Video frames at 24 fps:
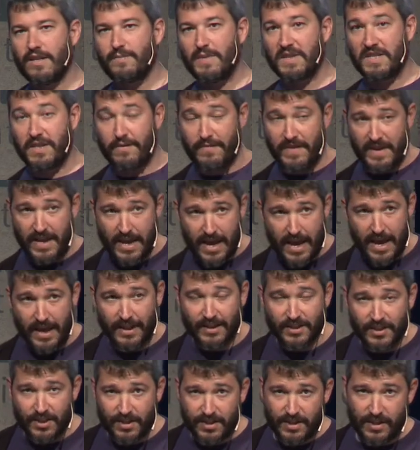specific
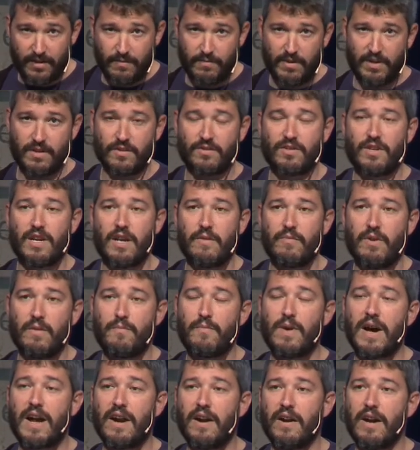entity, because every
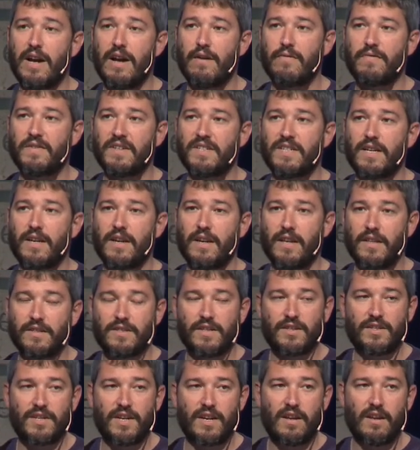paragraph is an
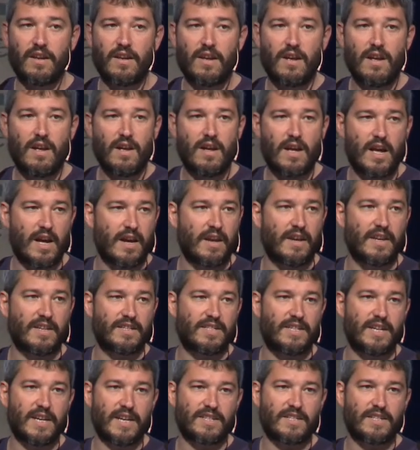entity, and
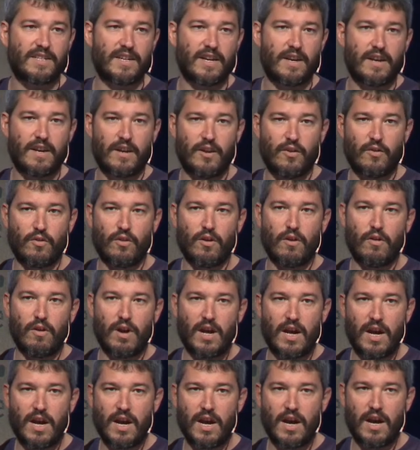it's just
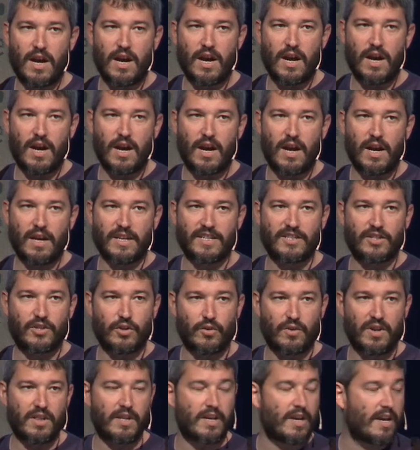
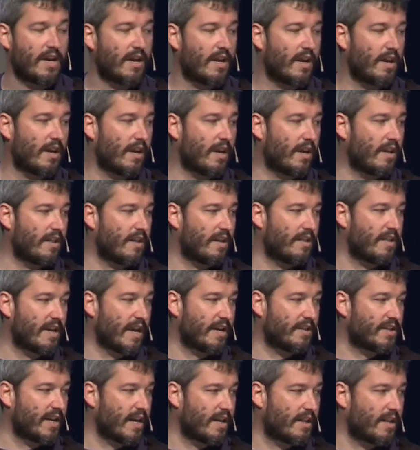storing the
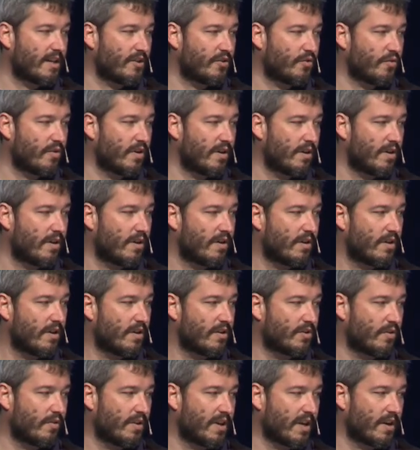data that you are,
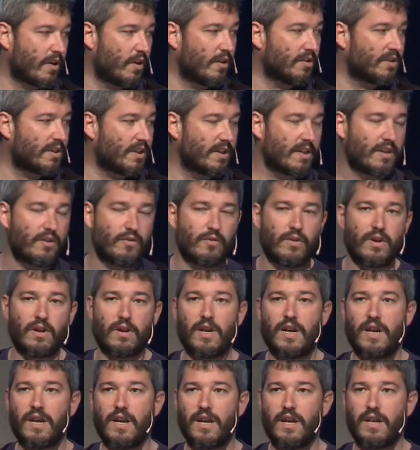so the content that you
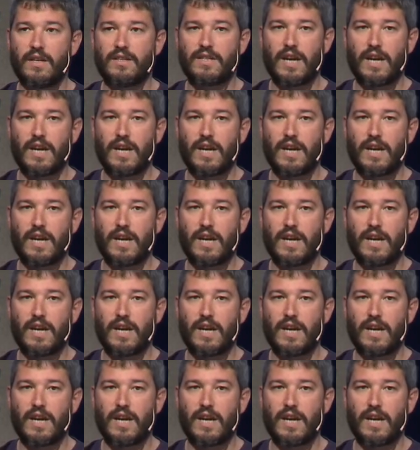are